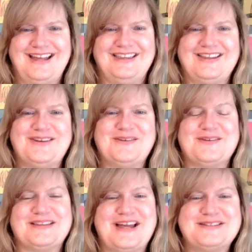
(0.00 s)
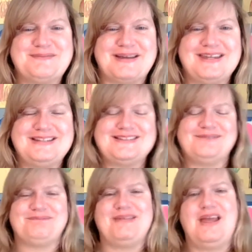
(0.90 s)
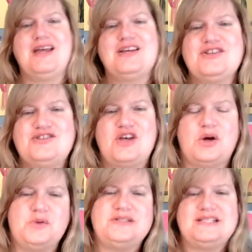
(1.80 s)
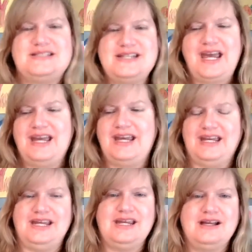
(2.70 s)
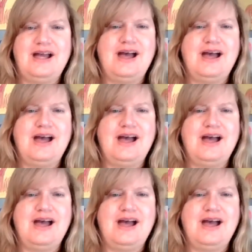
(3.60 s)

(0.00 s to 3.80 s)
Hello, Gold Class Monkeys. So today,